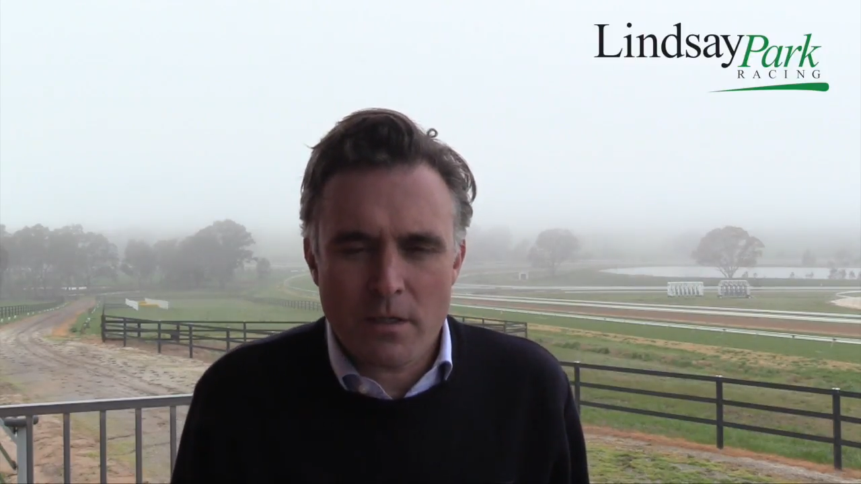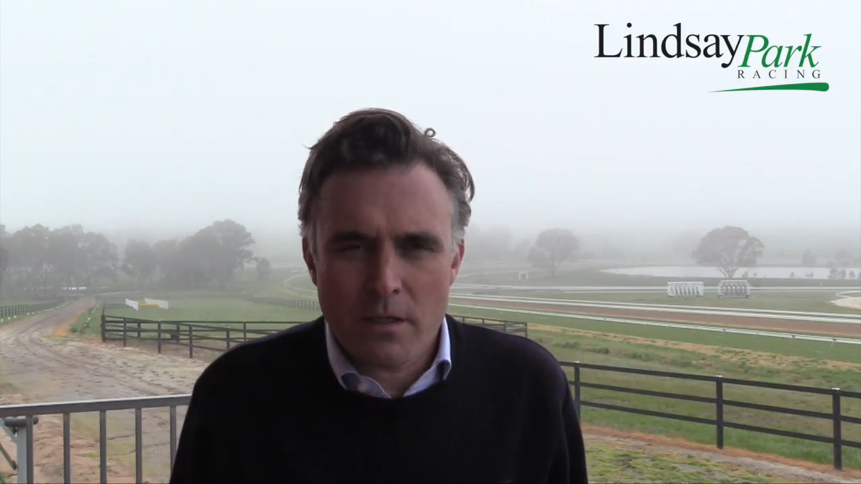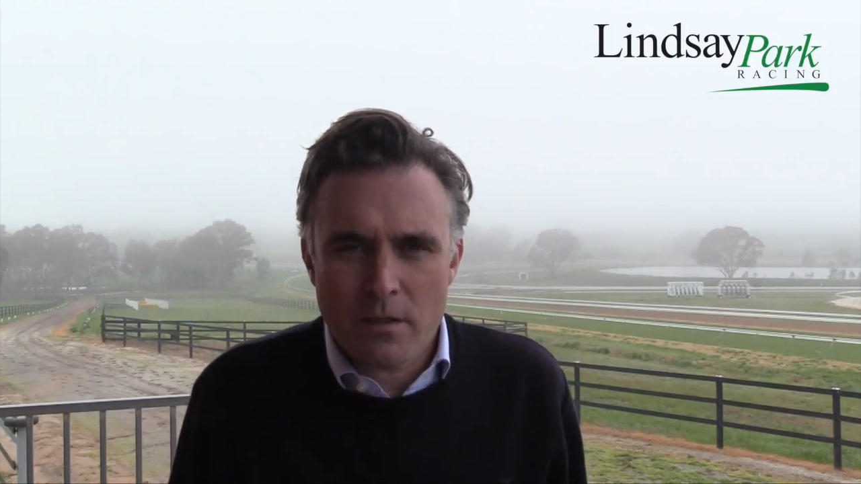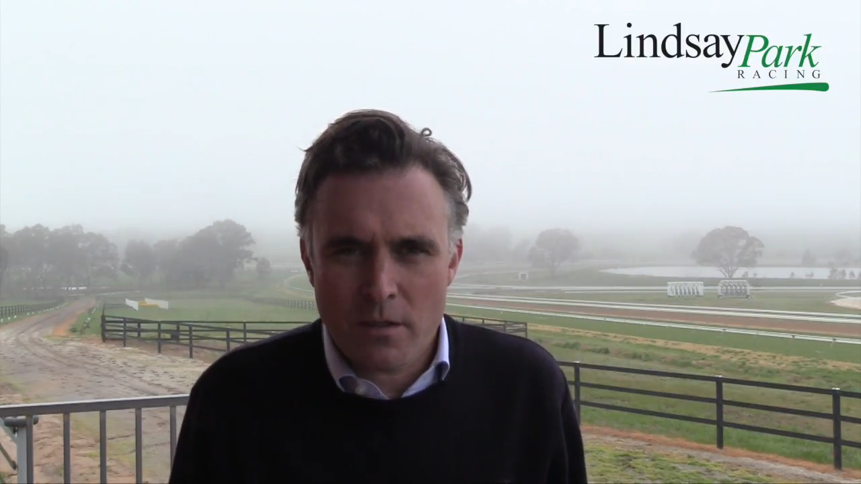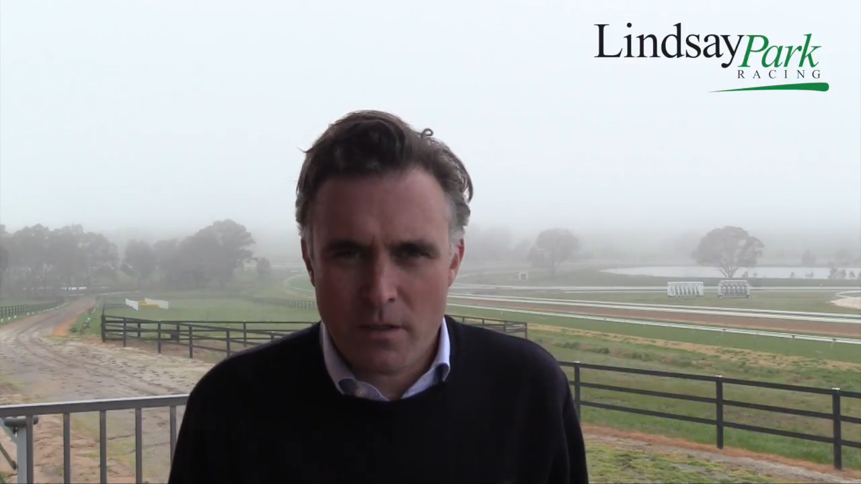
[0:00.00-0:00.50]

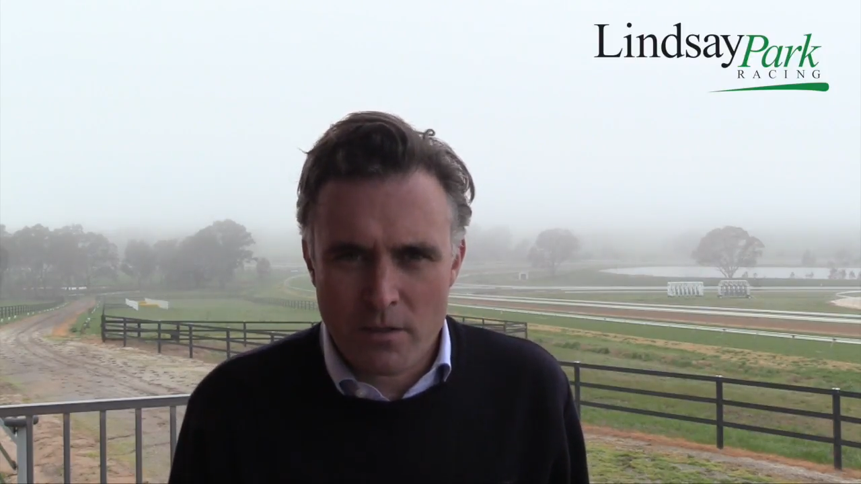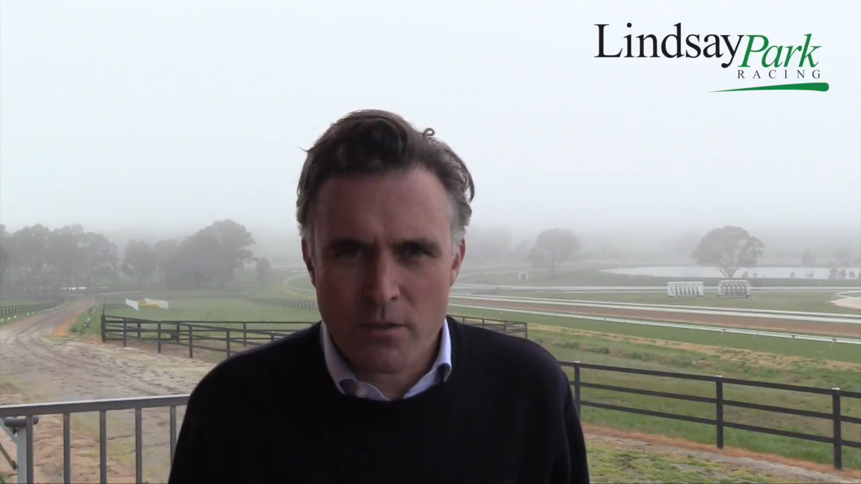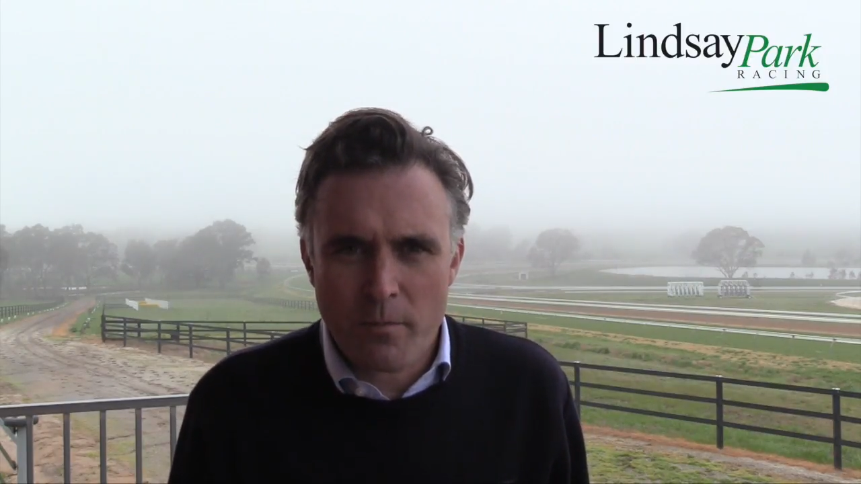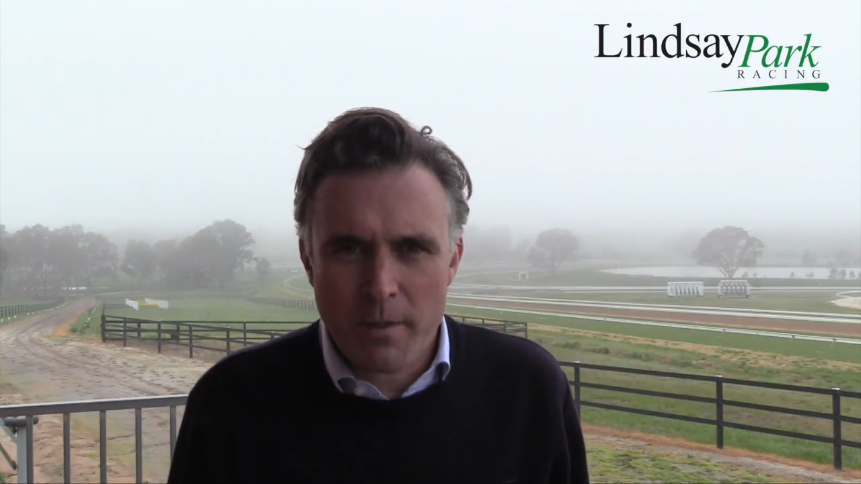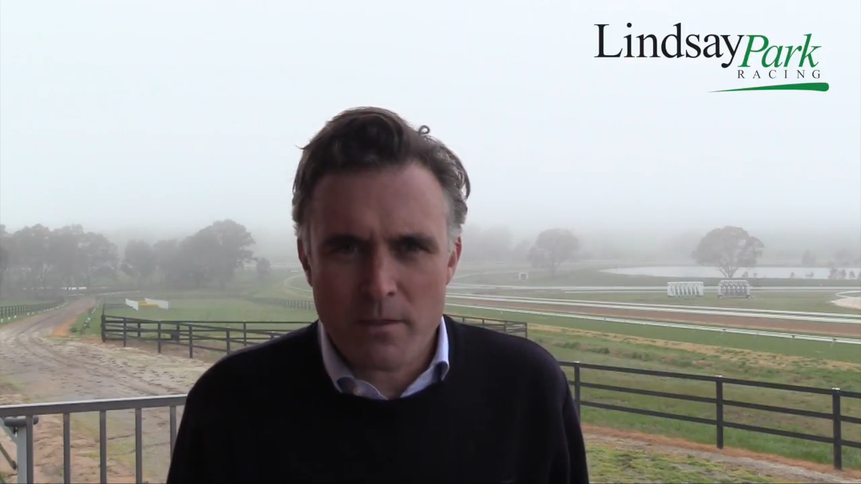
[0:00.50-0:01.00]
a
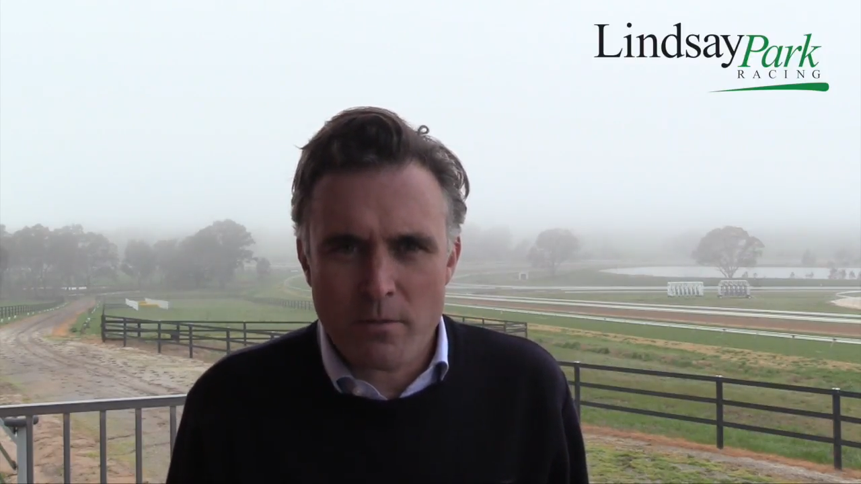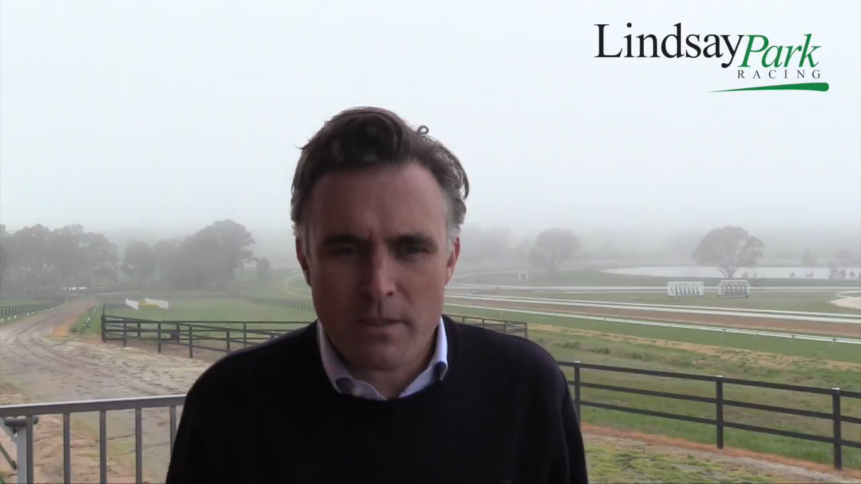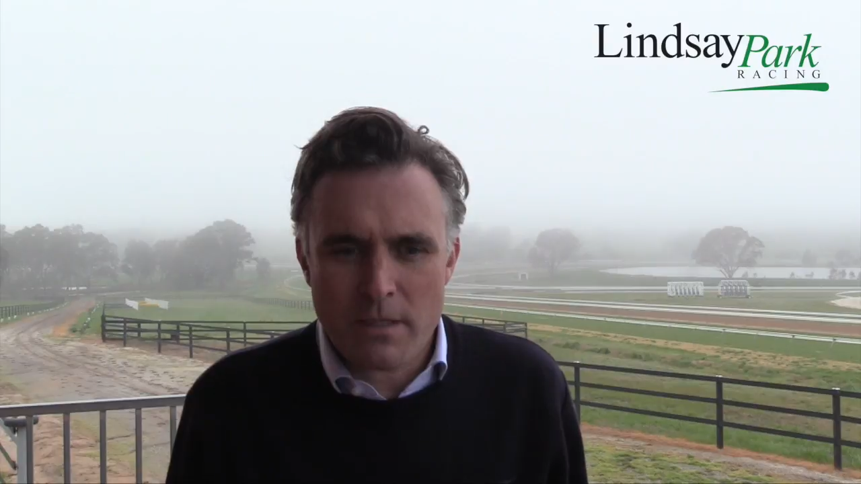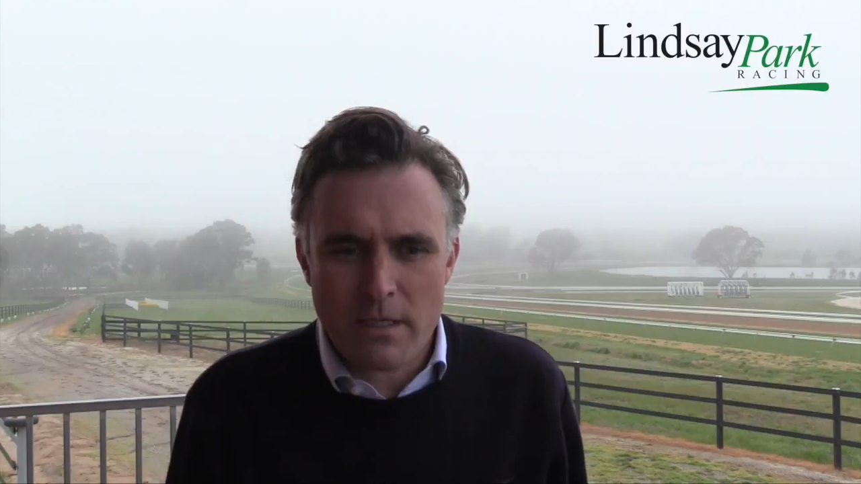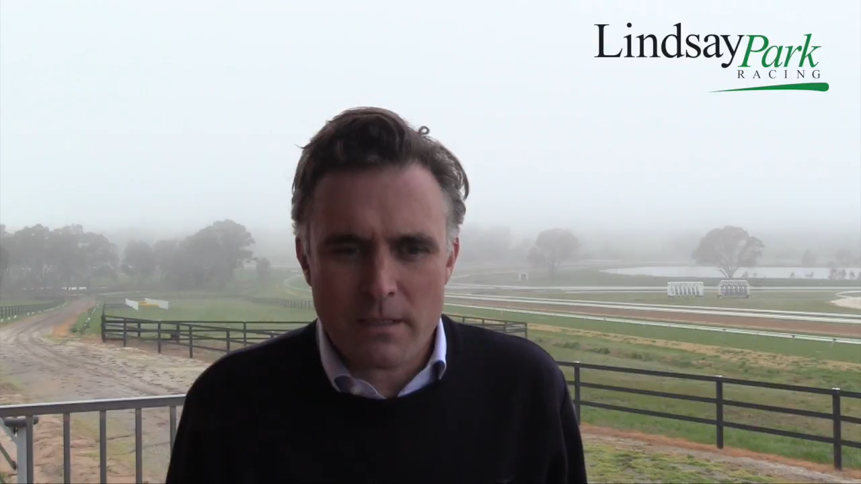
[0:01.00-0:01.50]
top each
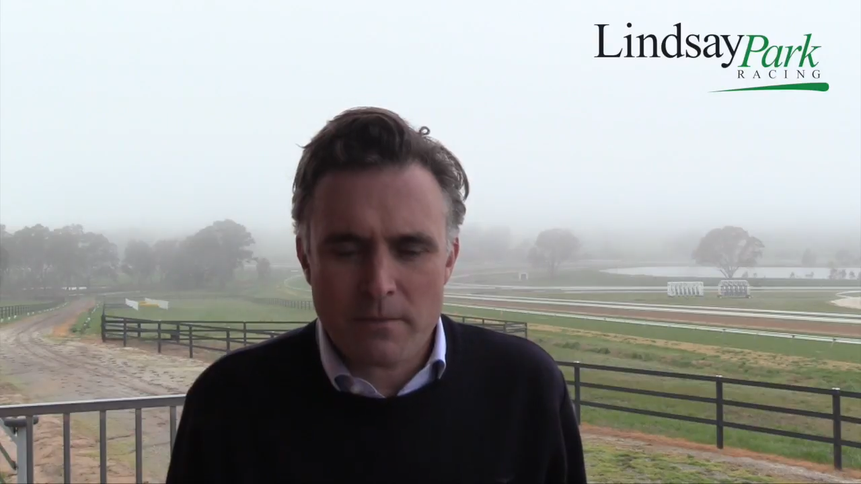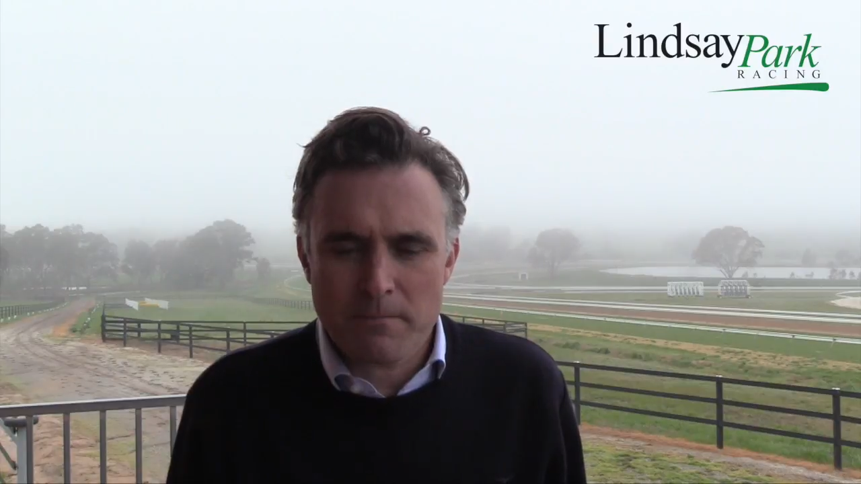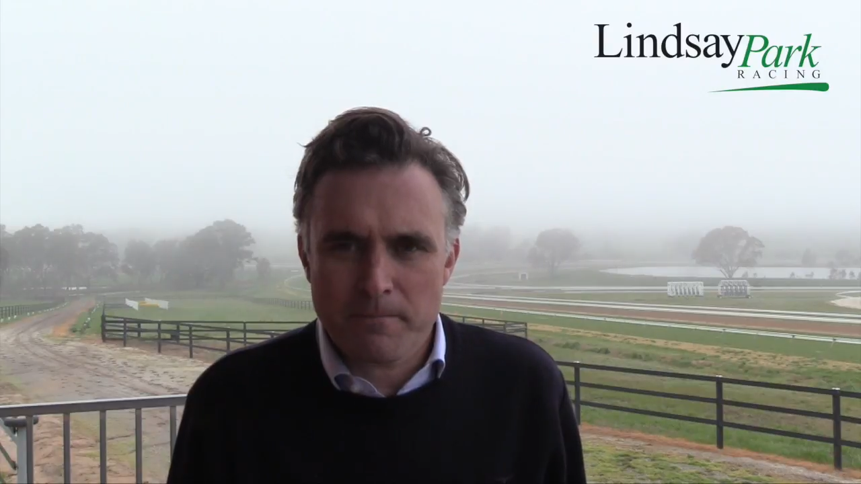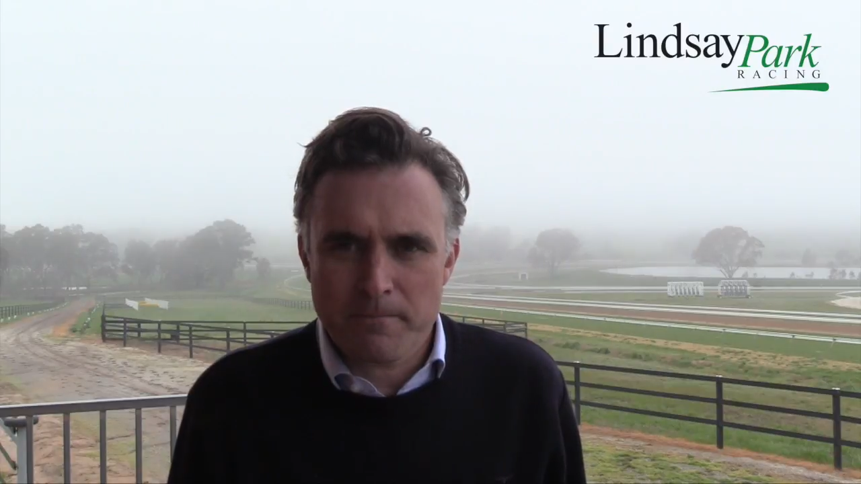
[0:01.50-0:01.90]
way chance.